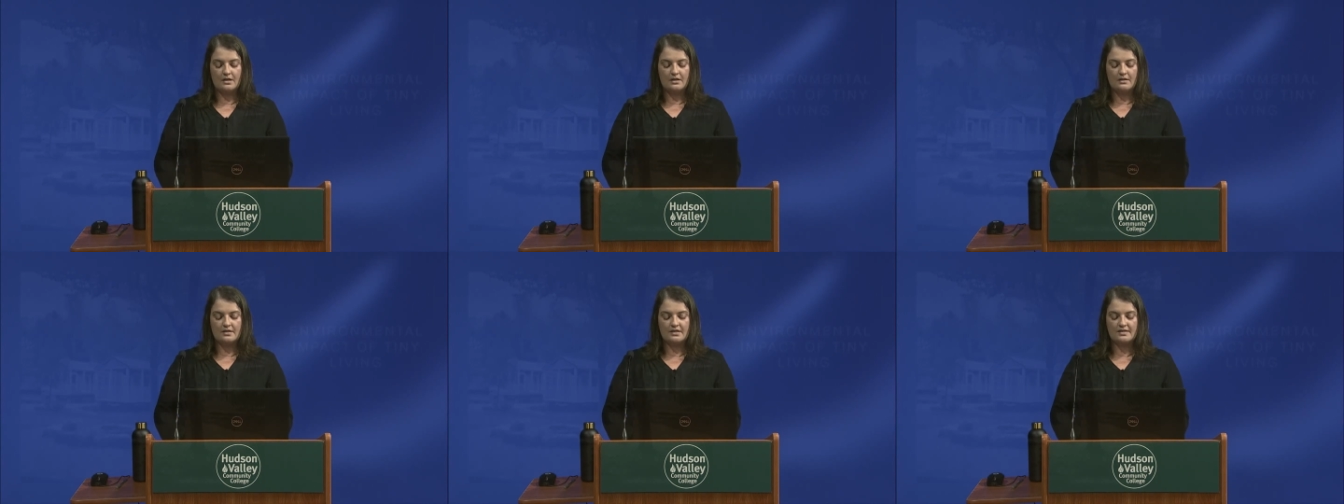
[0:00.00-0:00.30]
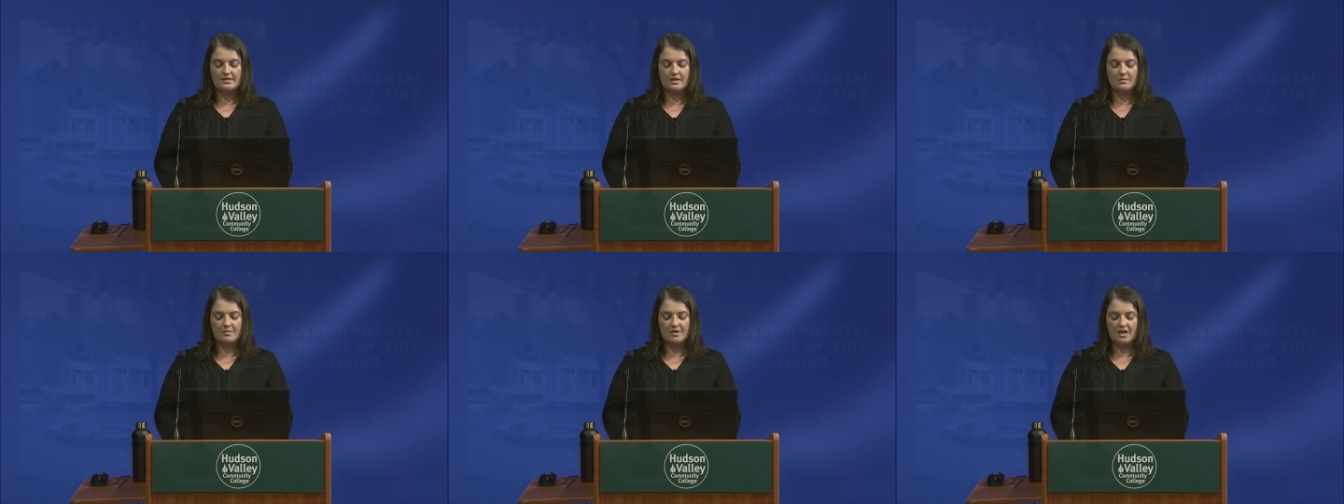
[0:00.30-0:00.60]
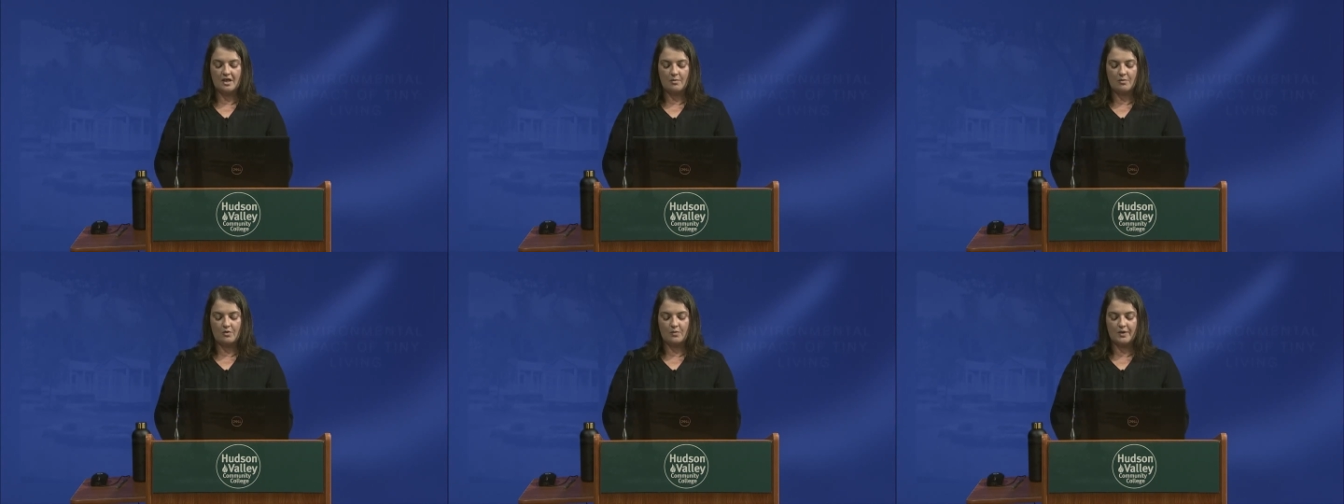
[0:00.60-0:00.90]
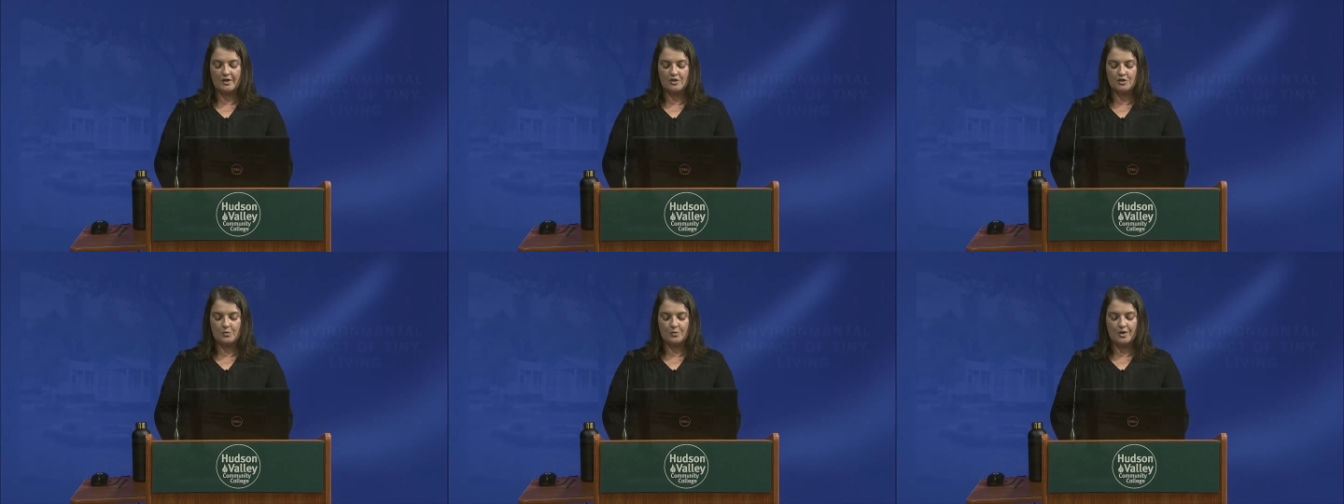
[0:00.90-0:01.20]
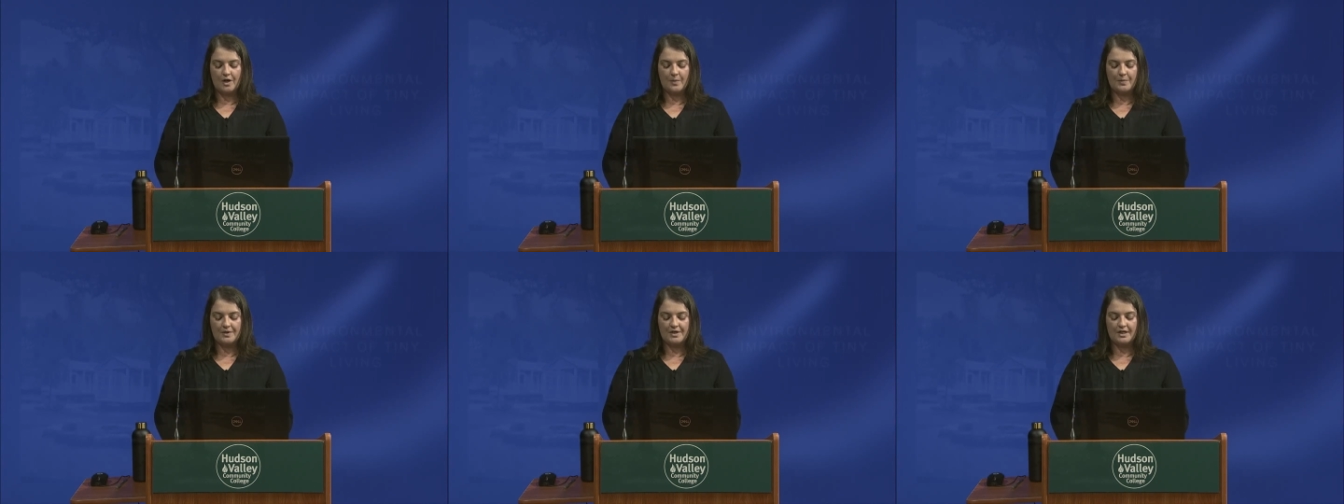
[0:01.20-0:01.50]
This can become a rental
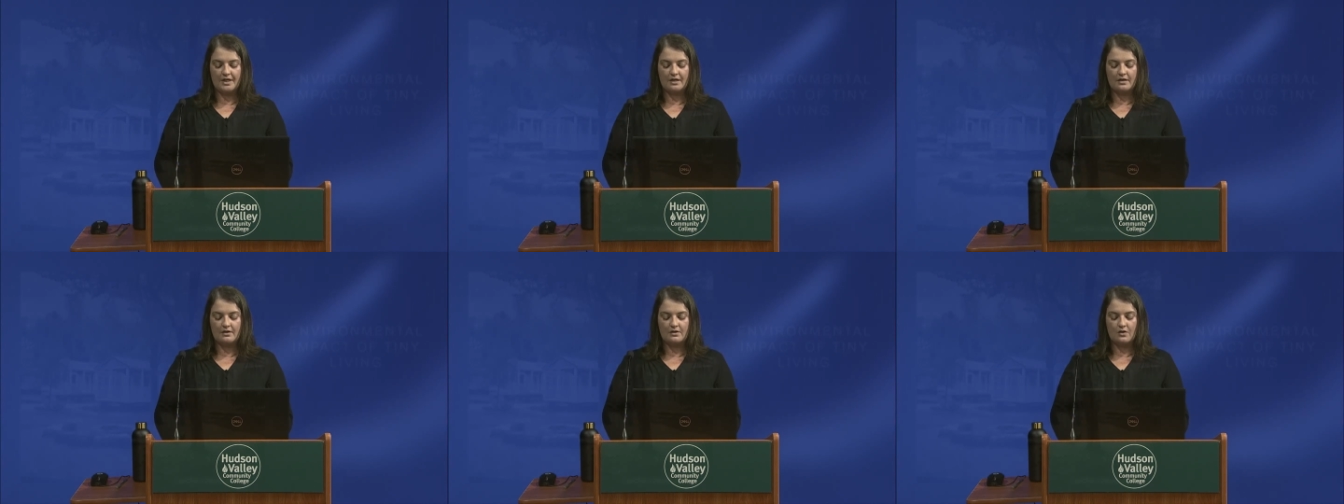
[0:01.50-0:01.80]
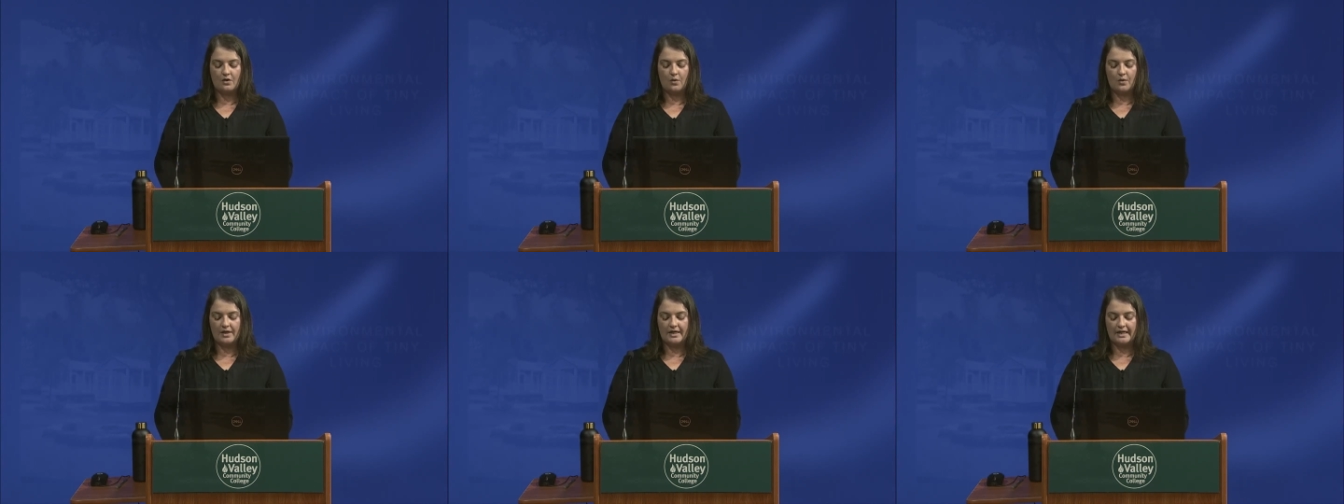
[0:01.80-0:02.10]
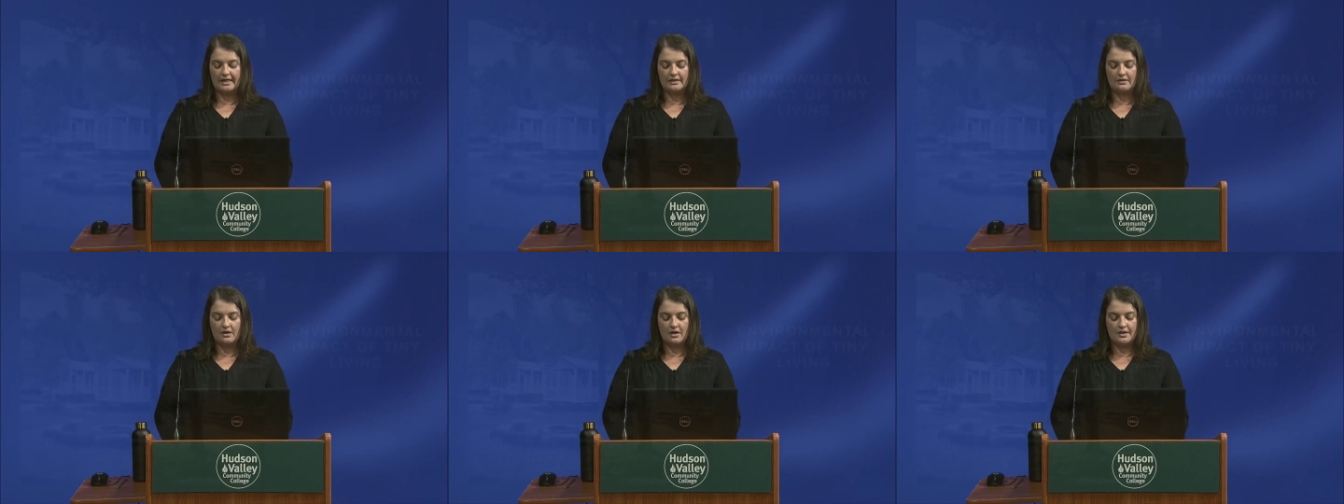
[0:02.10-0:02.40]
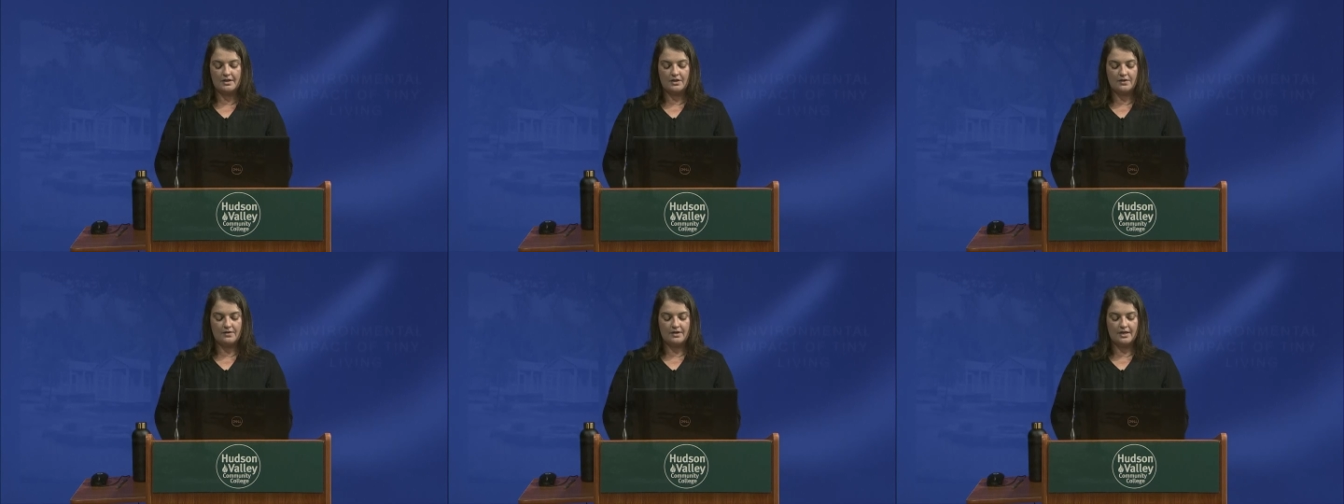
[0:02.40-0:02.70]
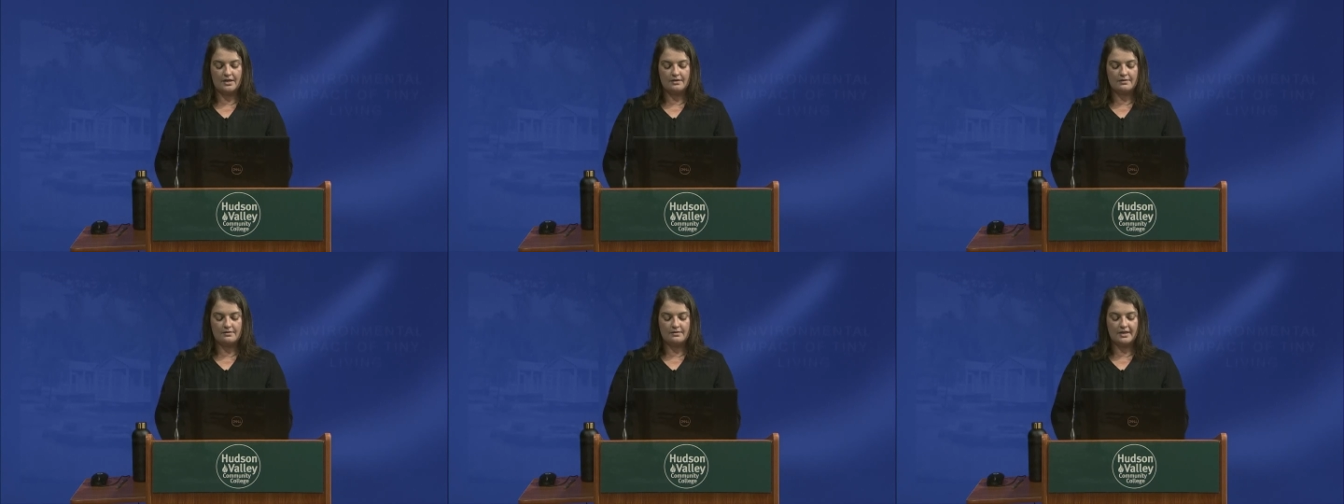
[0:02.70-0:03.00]
property or an in-law
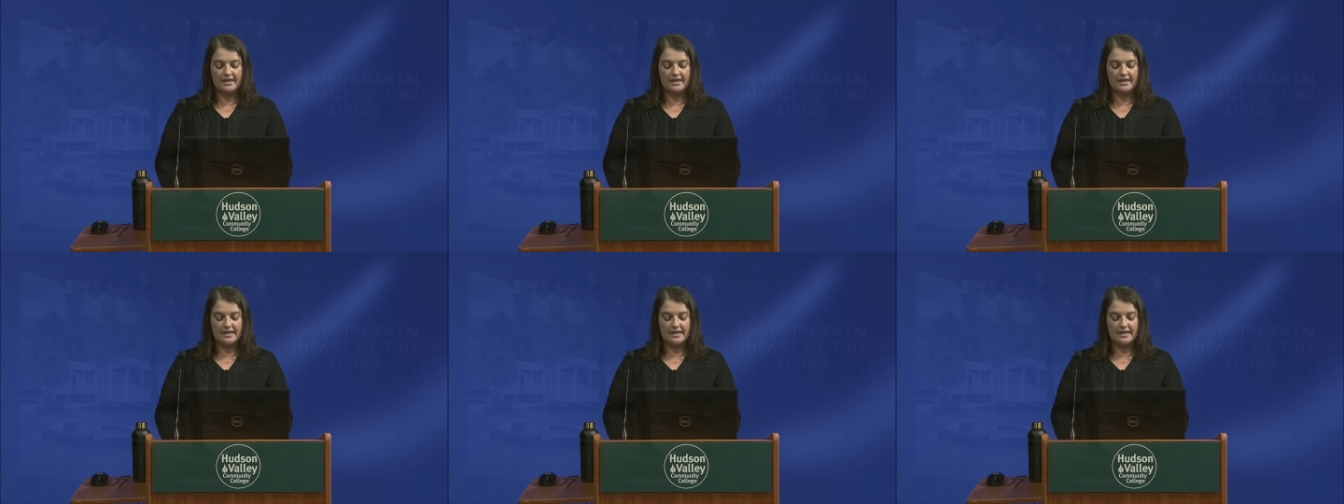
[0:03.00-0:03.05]
unit,